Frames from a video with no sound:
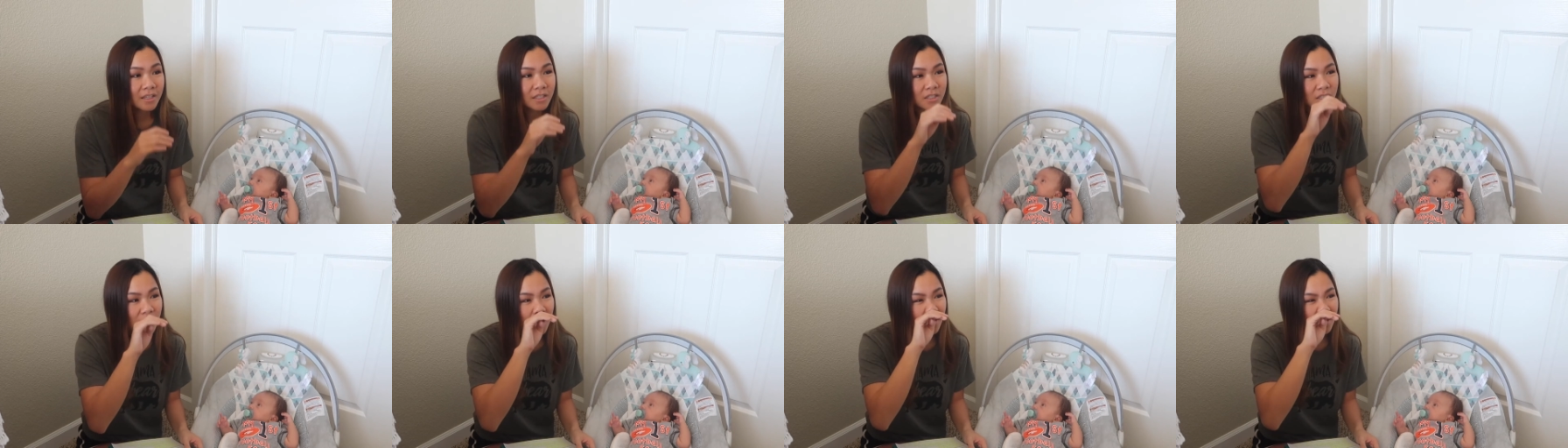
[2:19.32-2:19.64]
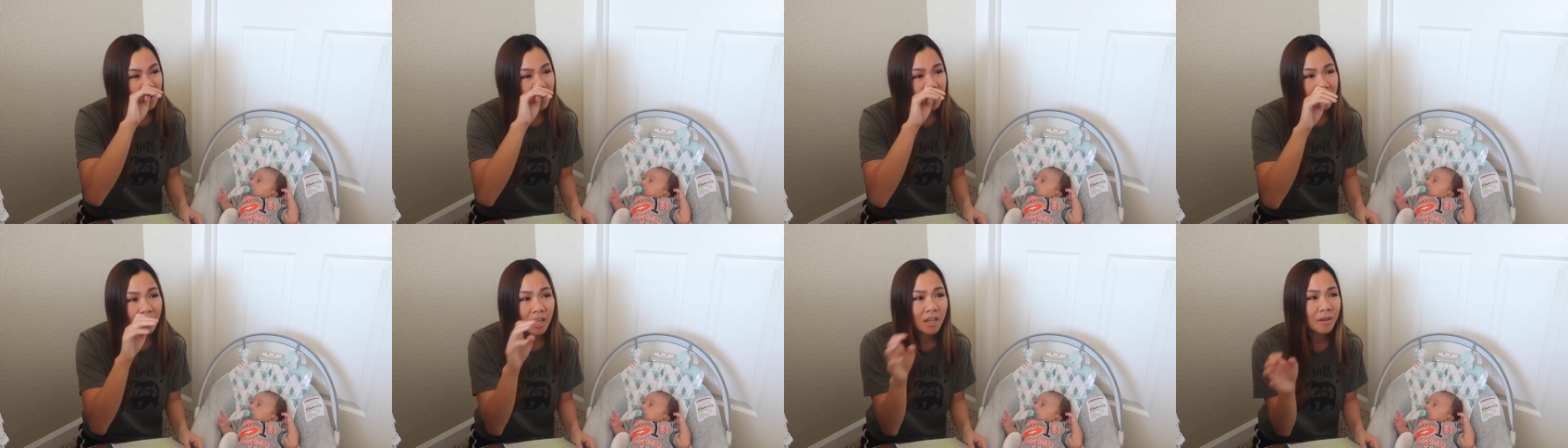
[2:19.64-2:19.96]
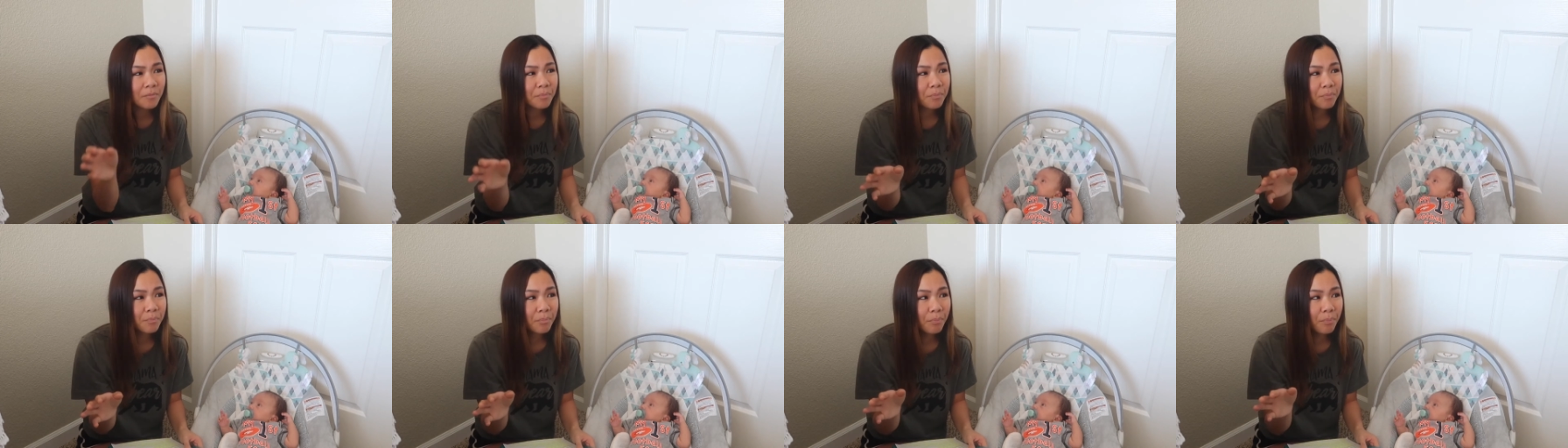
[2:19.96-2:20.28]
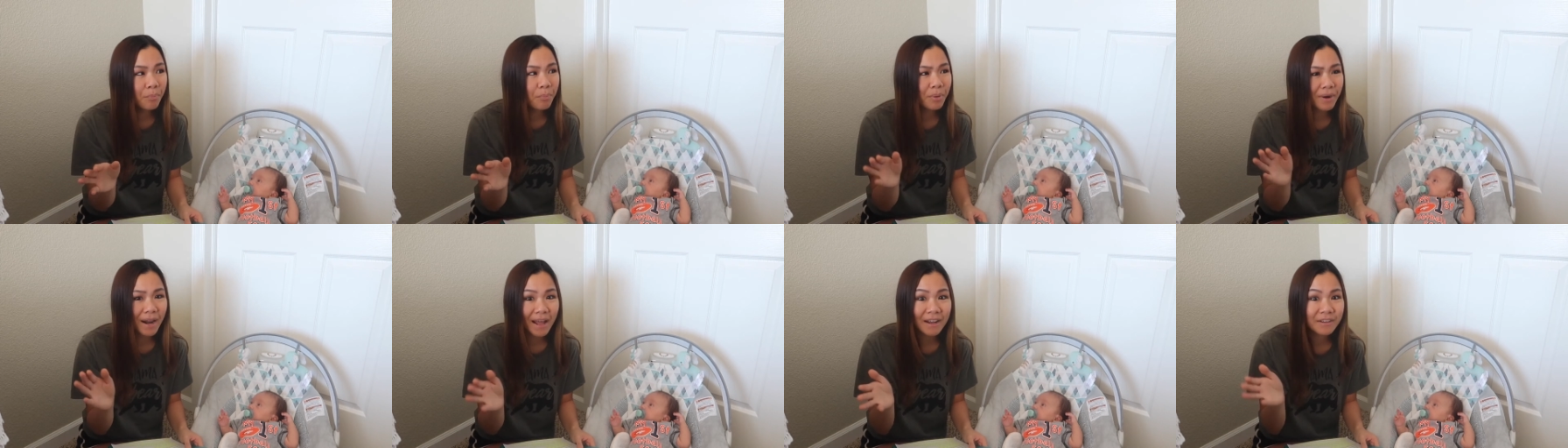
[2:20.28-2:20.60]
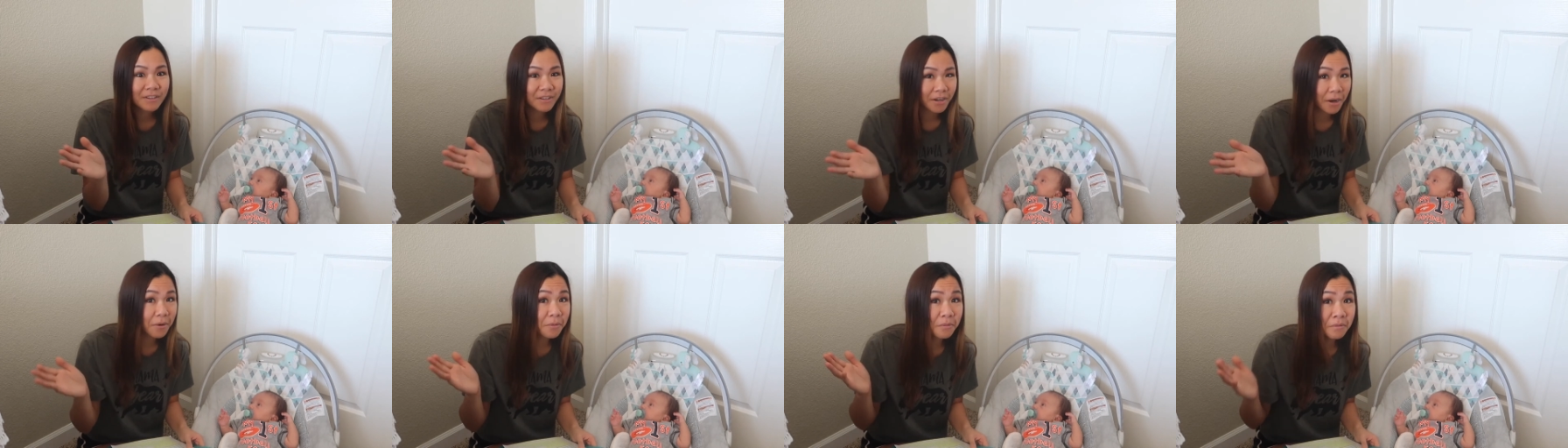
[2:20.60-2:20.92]
So I was just like, but I
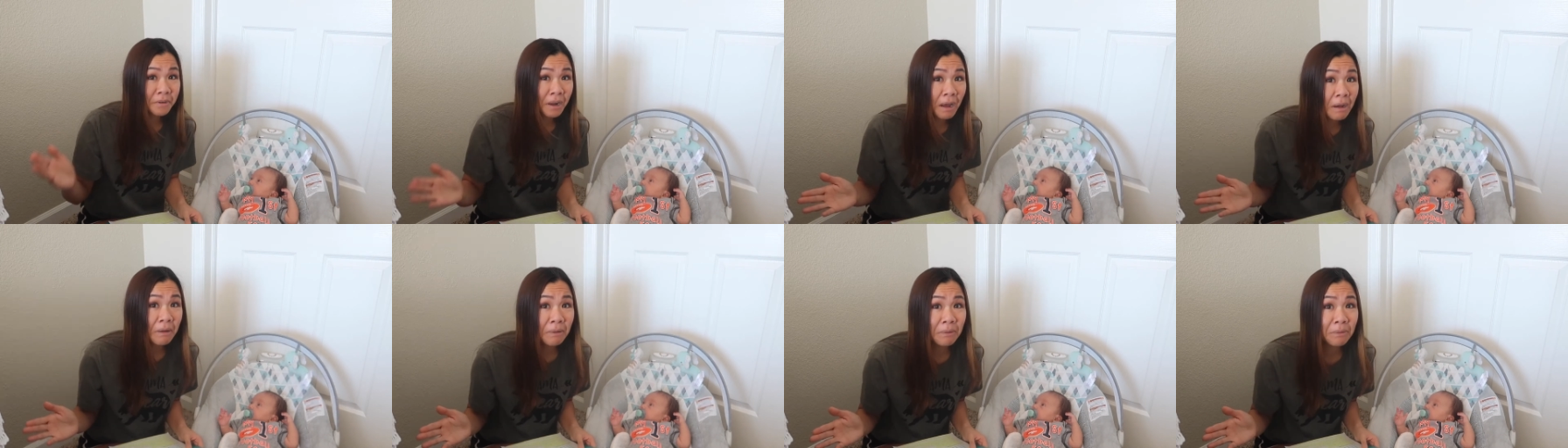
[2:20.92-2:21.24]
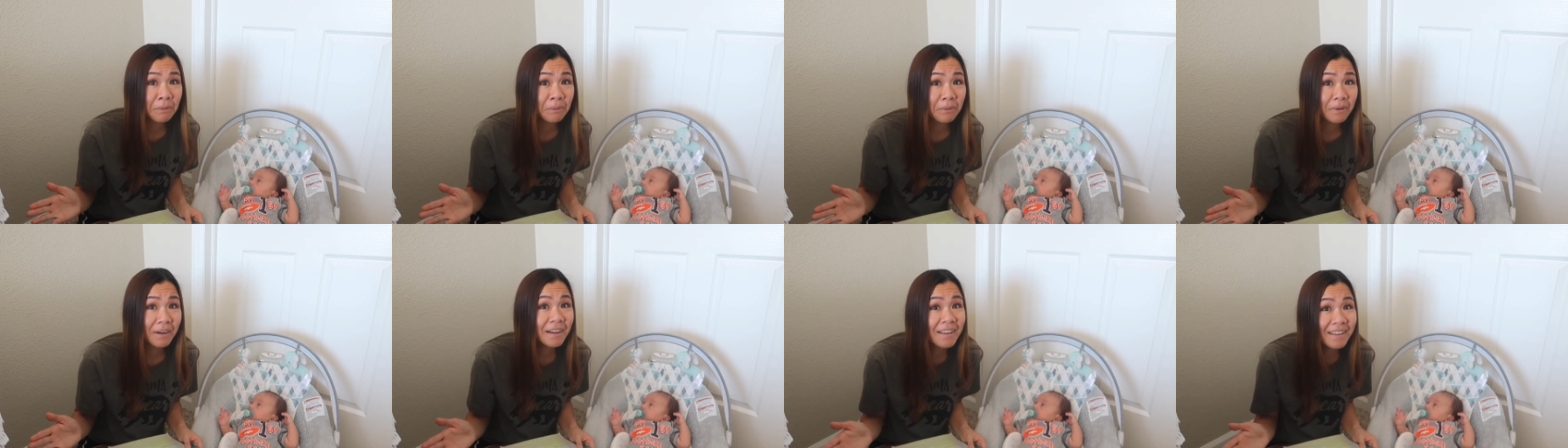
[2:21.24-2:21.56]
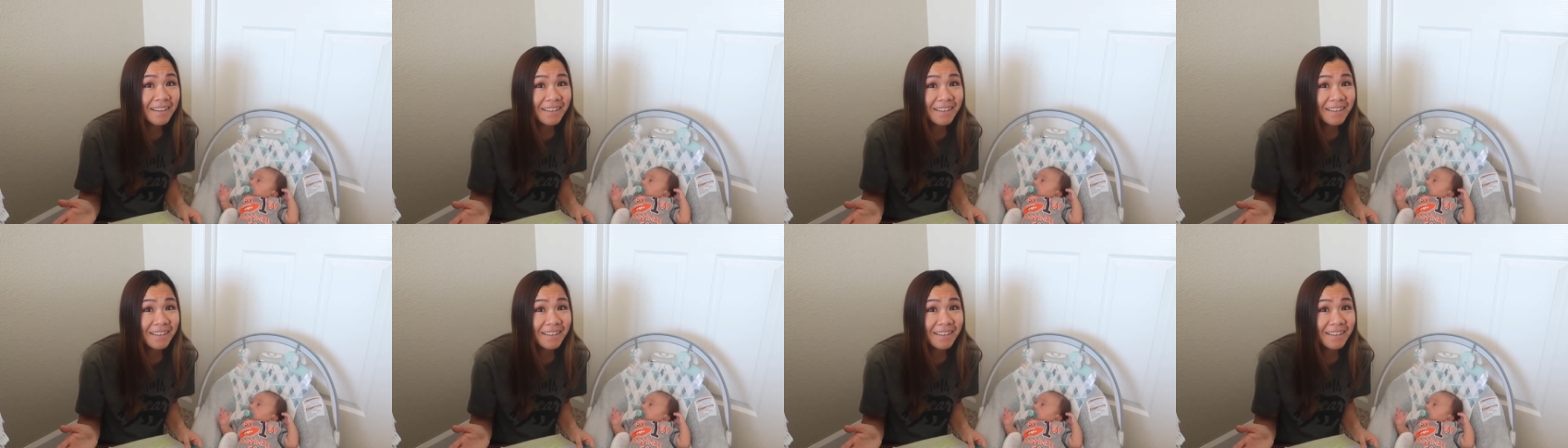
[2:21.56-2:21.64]
don't know.